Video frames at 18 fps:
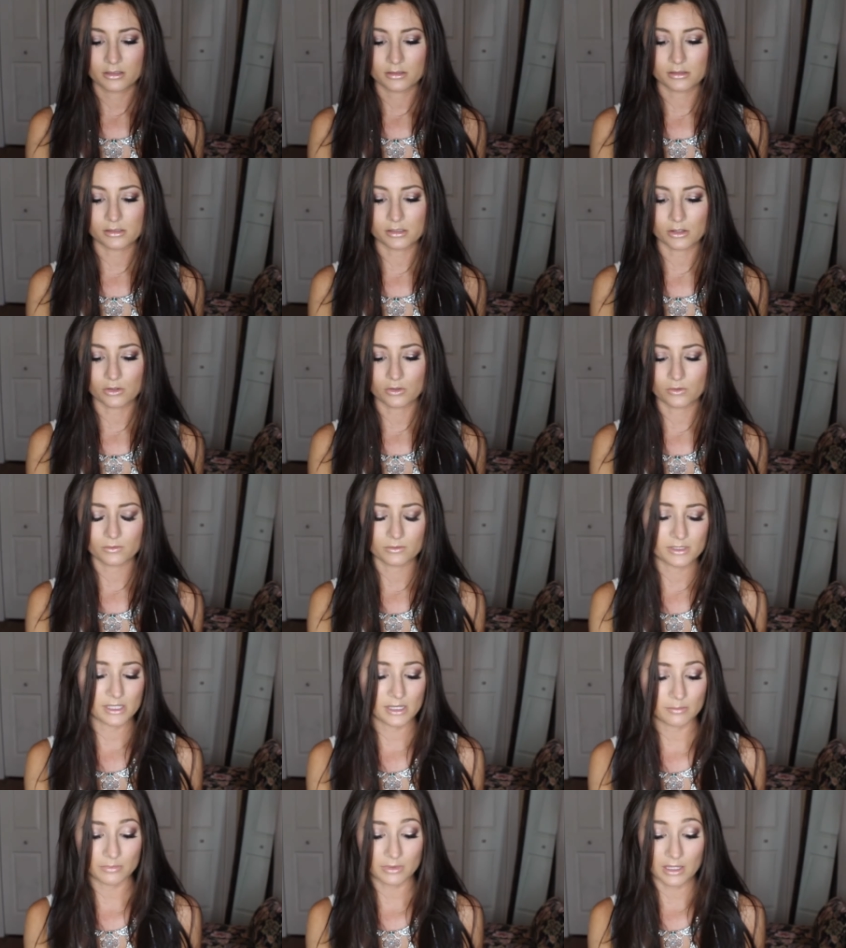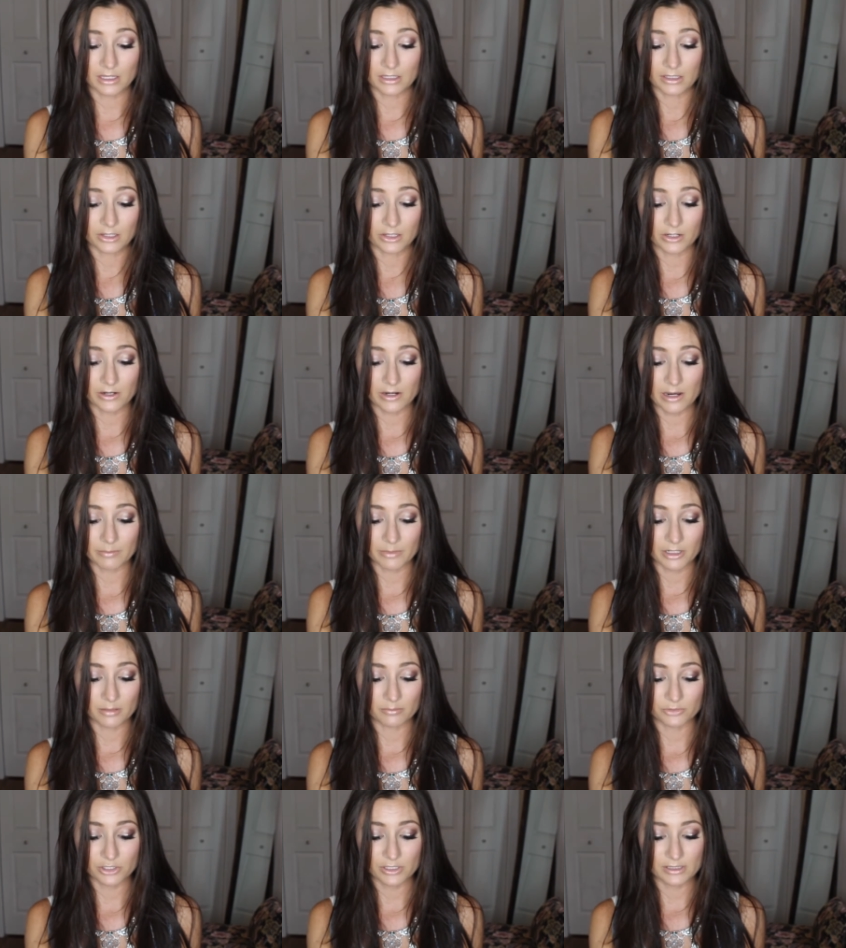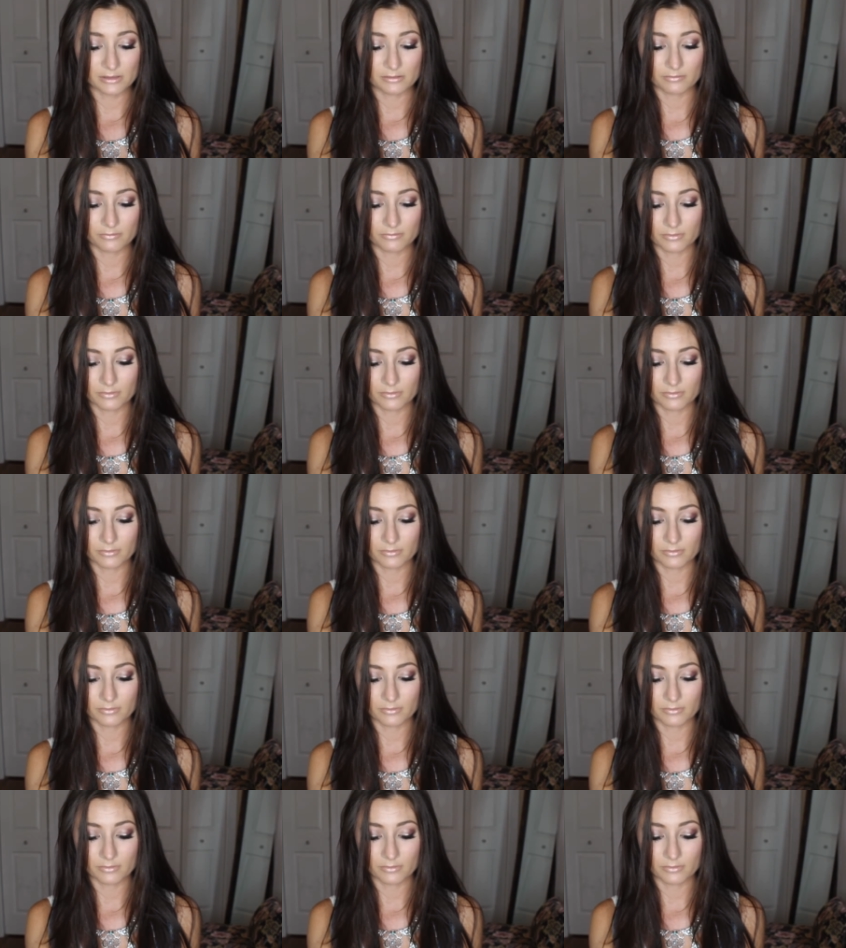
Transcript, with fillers: So same thing here. I mean, I'm just